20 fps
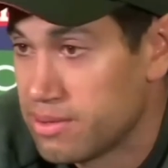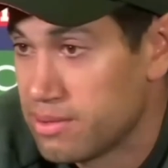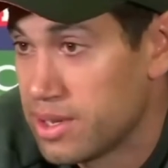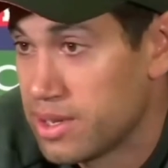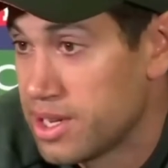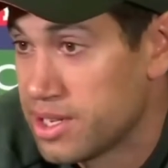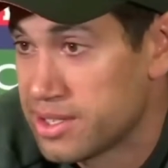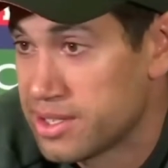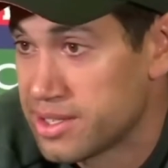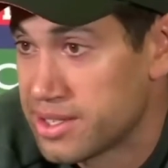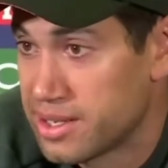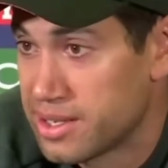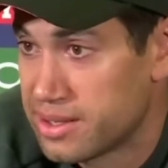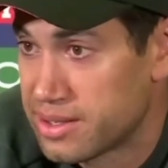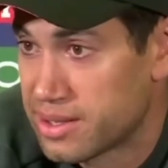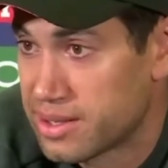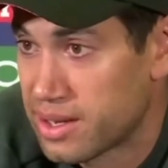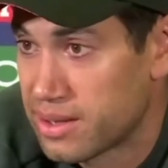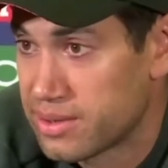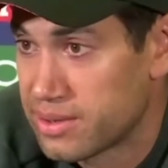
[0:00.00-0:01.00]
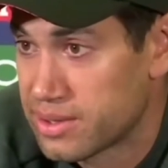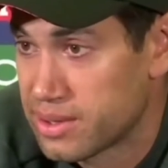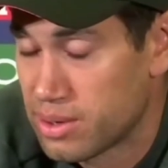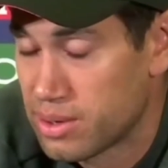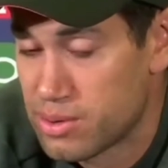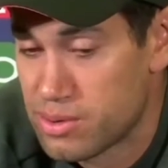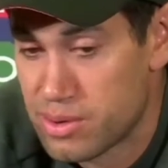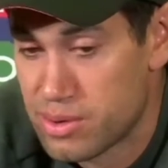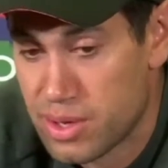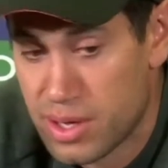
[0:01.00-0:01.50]
it hasn't seen the sun.
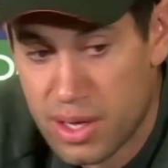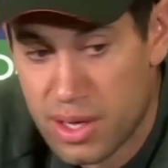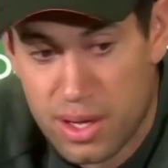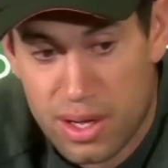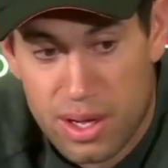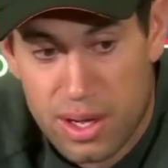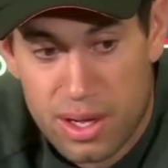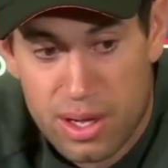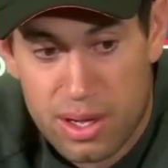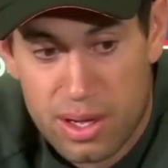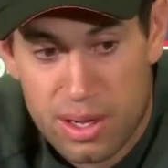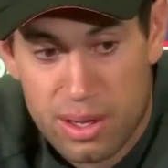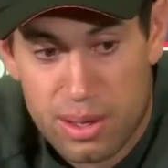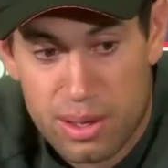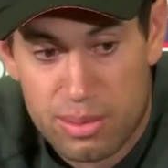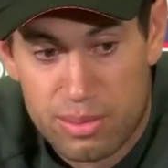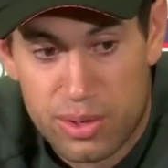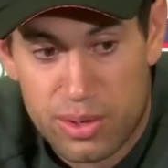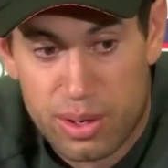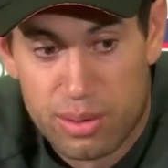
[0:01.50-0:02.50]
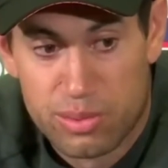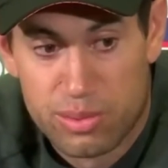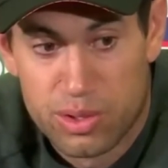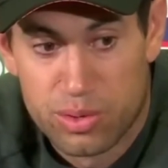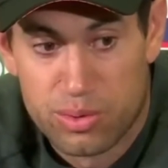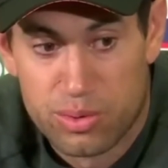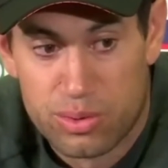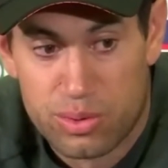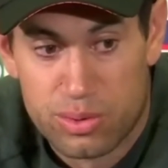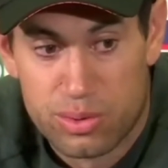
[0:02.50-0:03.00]
So I'm
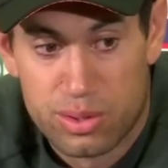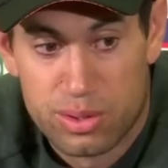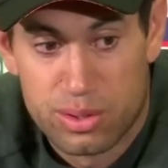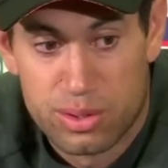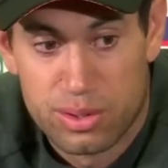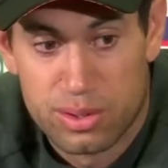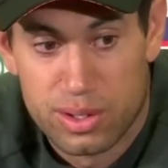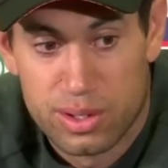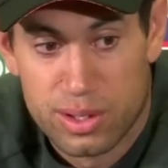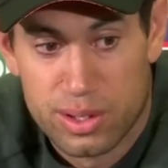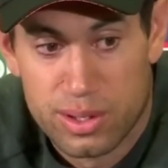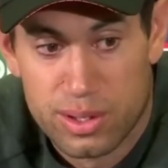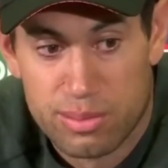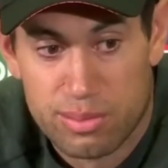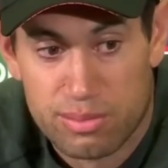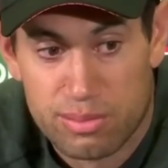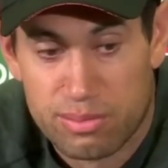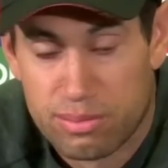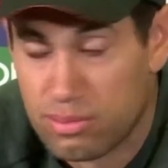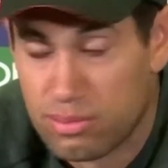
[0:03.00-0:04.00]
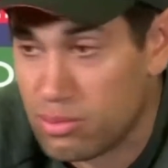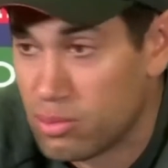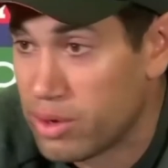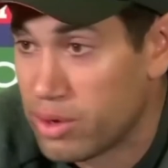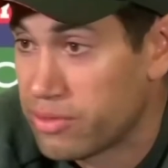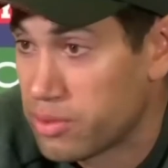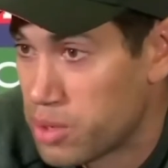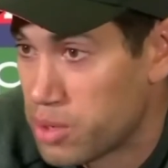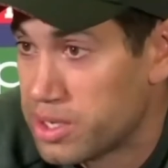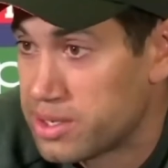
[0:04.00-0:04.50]
sure we'll
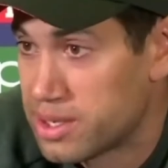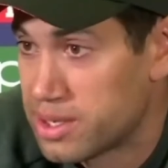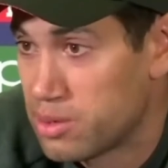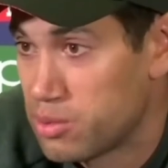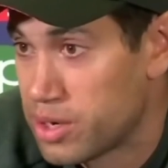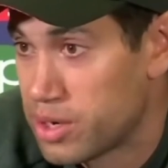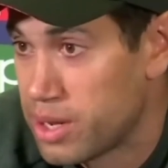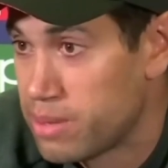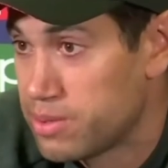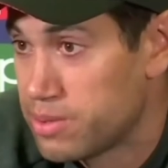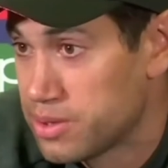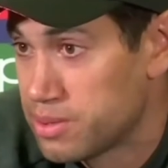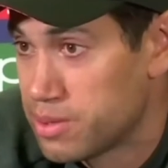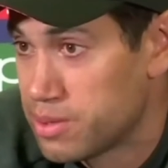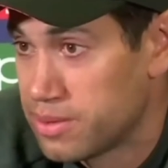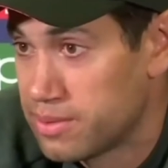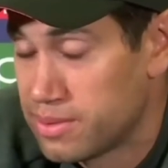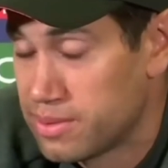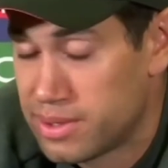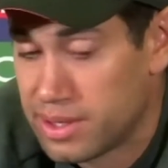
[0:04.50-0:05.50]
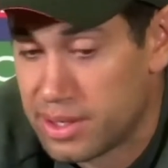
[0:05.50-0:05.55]
have to wait and see what happens. But